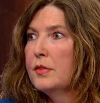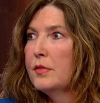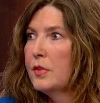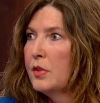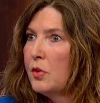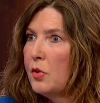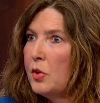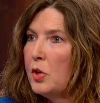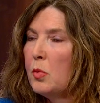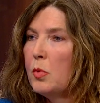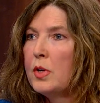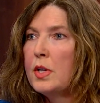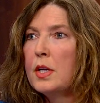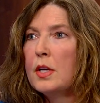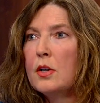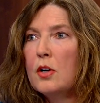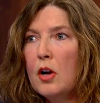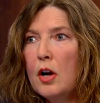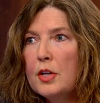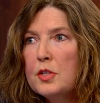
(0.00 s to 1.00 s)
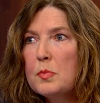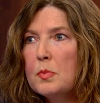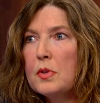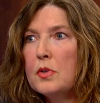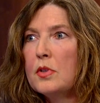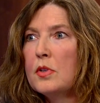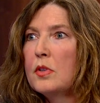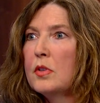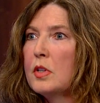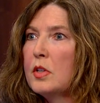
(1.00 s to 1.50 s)
You know, you're working in a
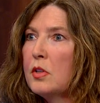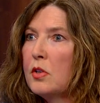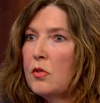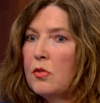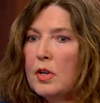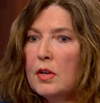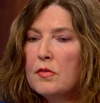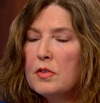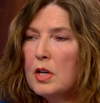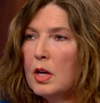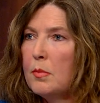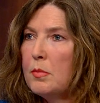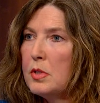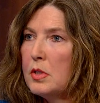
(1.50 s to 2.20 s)
hospital and you don't have time